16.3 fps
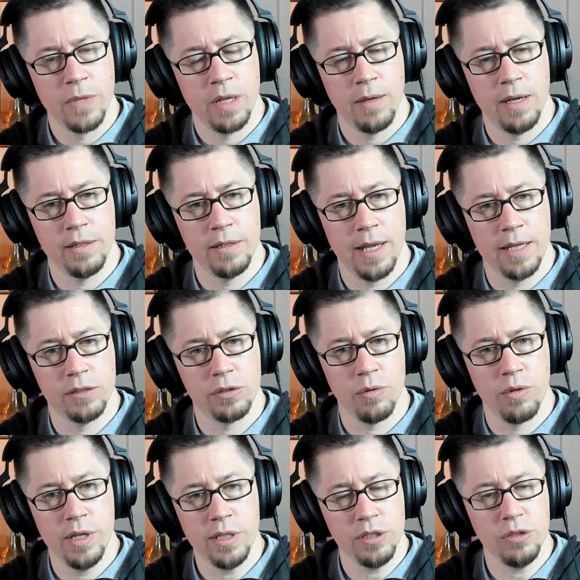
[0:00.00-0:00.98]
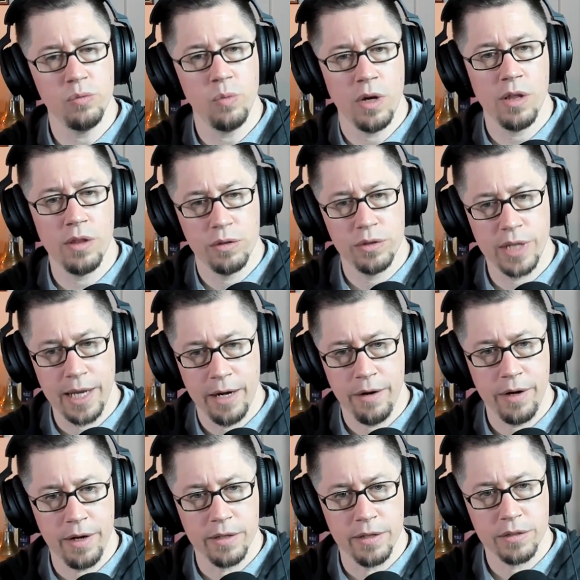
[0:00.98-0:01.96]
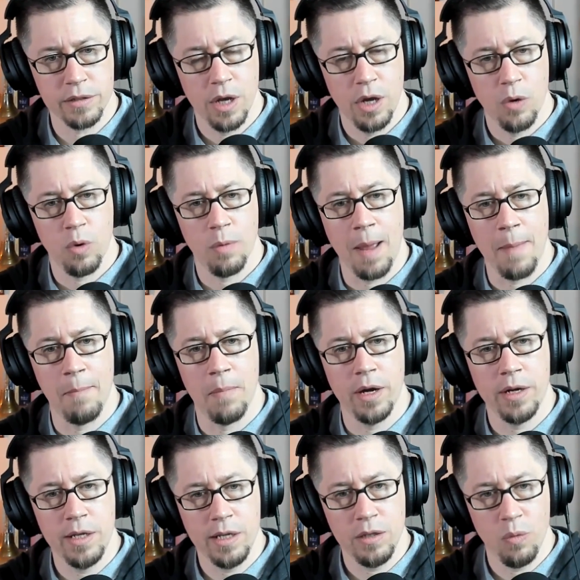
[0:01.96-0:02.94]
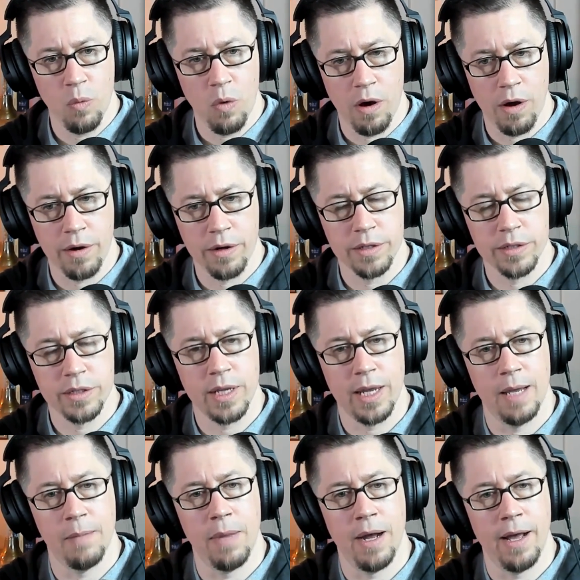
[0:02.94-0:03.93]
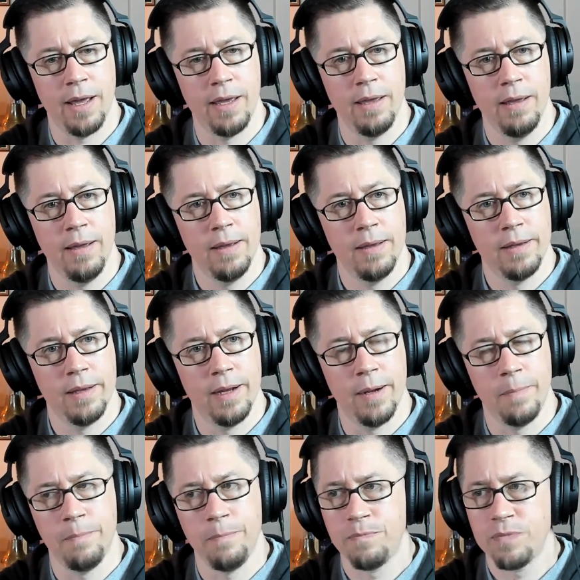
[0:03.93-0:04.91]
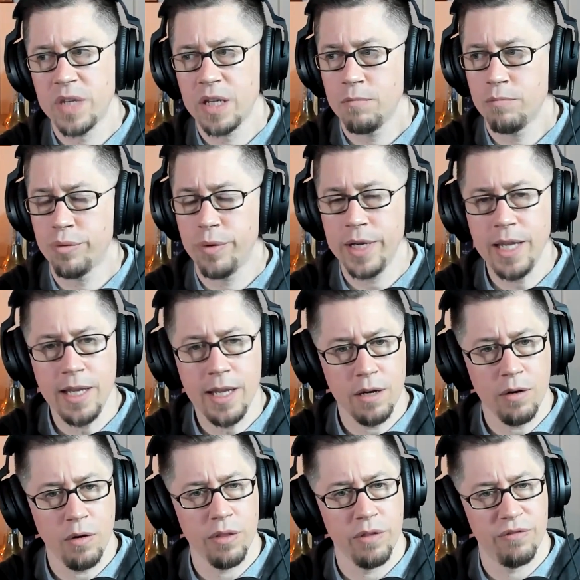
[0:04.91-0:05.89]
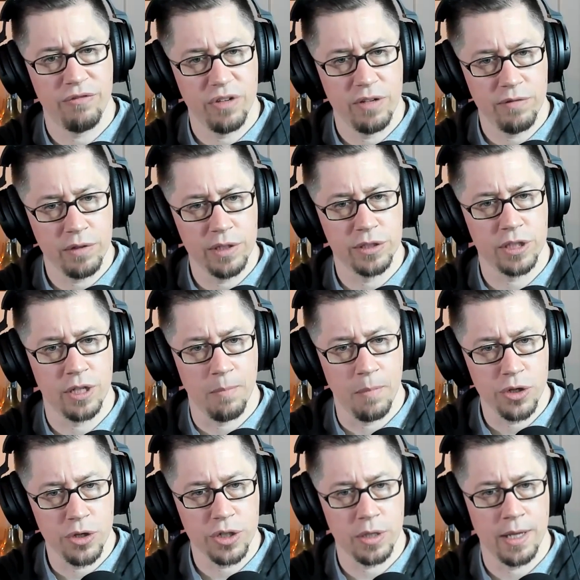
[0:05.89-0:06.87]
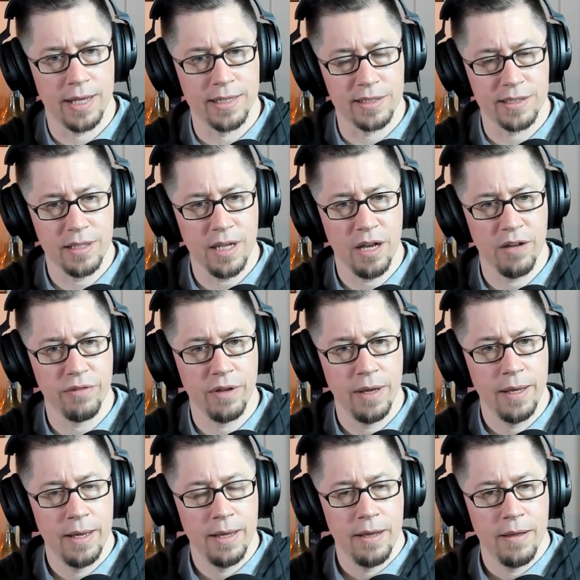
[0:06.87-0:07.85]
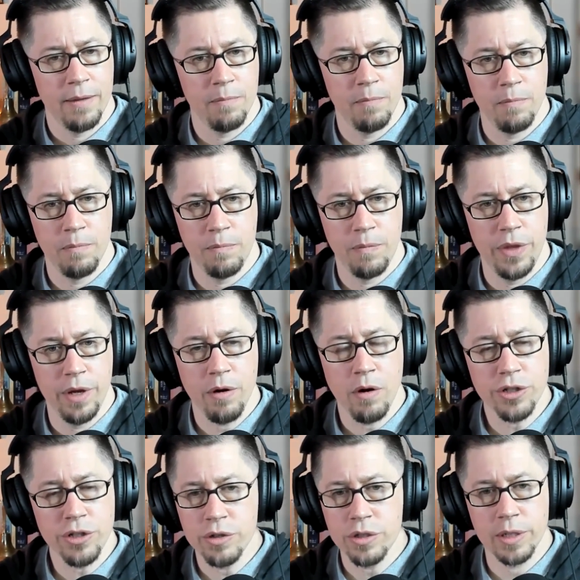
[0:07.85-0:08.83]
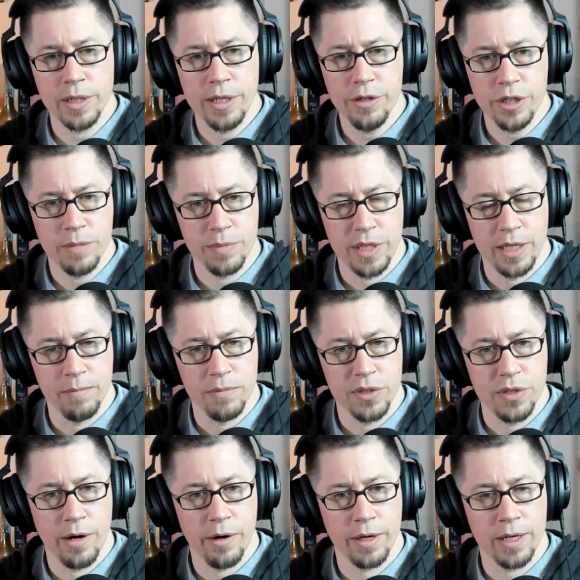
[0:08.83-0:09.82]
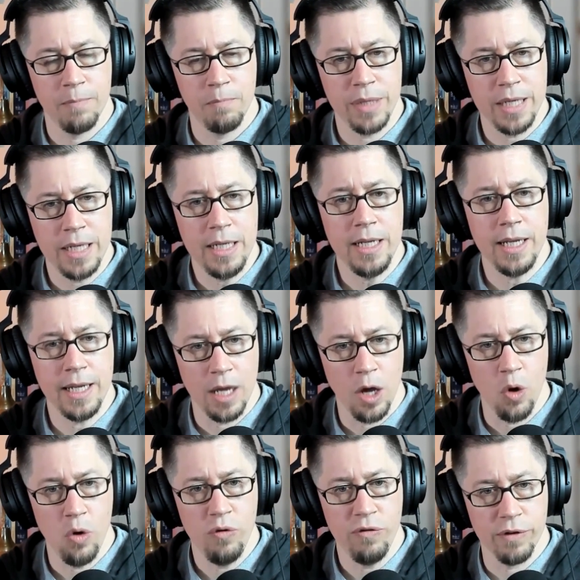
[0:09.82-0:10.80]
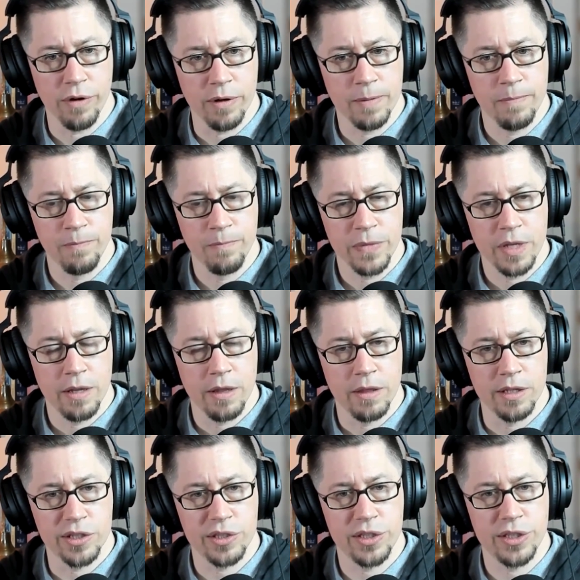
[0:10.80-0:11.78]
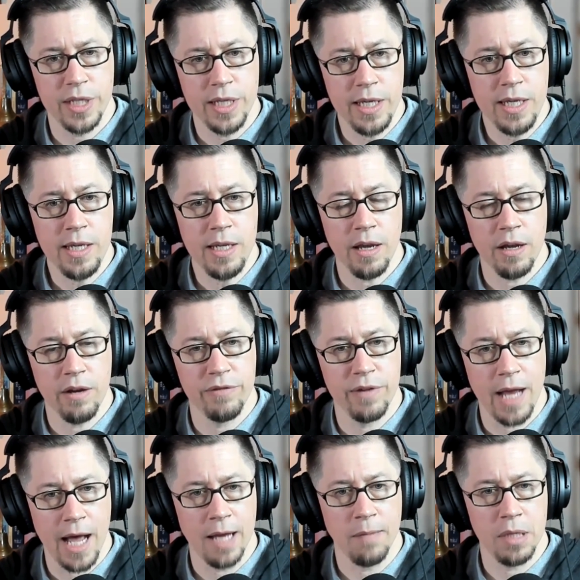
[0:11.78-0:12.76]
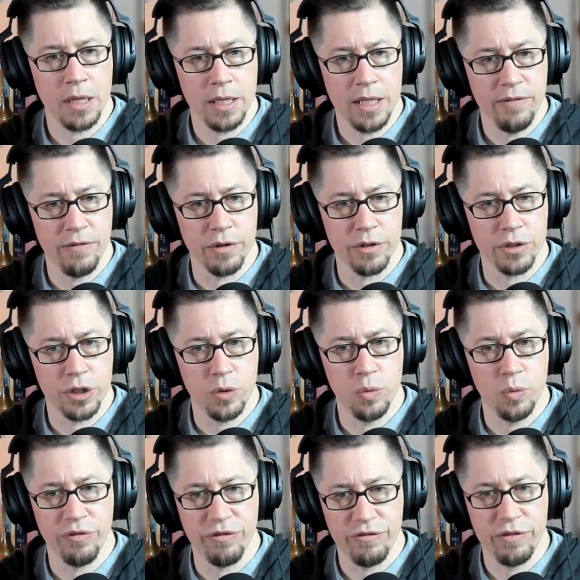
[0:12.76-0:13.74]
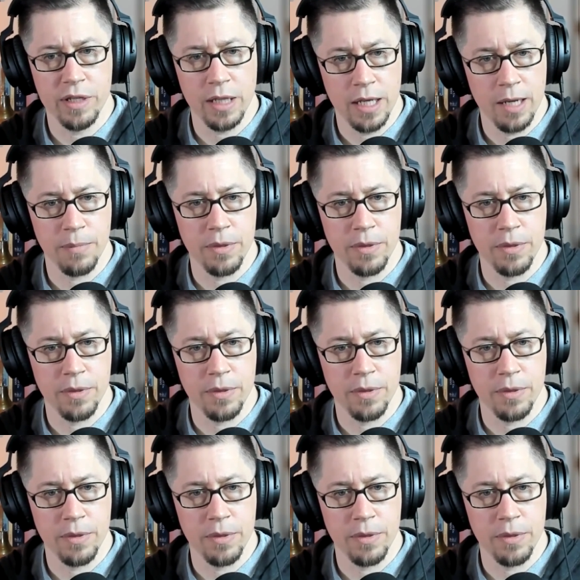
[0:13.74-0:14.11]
And so this is one of those areas where by muddying the waters and by bringing in all the frivolous commercialized stuff, there are church leadership teams that are competing over the sea of non-believers who will fill up